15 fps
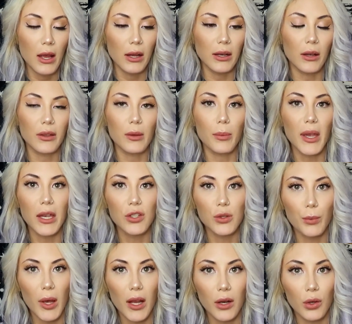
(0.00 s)
Now the Page
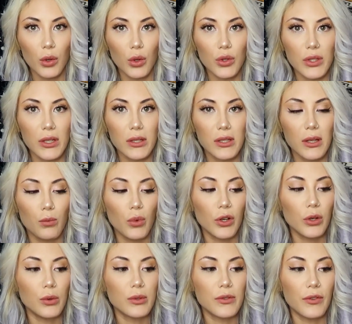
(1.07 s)
of Pentacles is someone
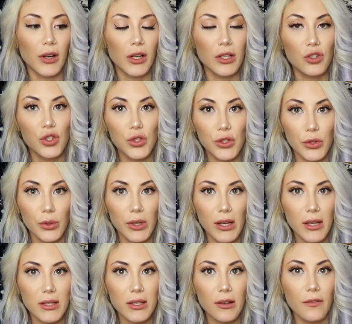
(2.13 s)
who's very
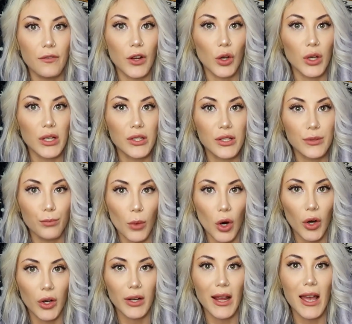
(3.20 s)
studious, very
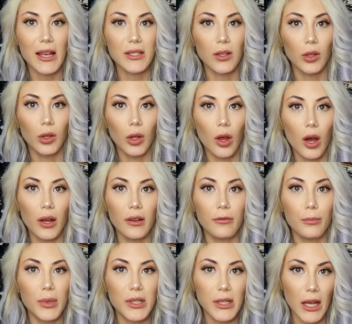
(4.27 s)
smart, has a lot
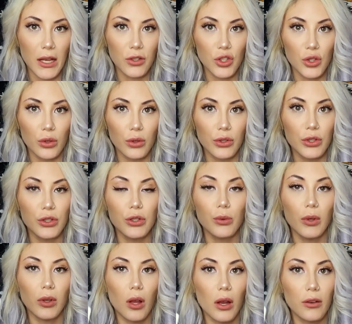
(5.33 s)
of potential to do
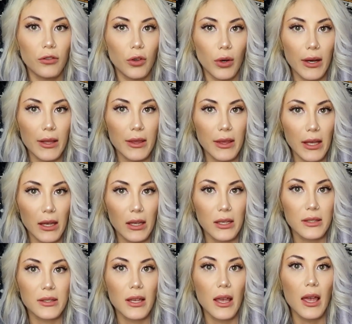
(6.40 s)
a lot of great
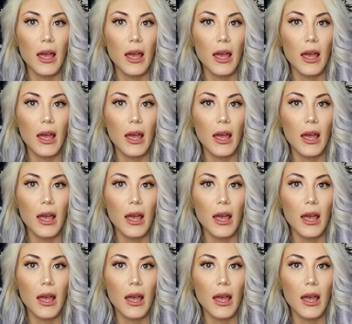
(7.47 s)
things.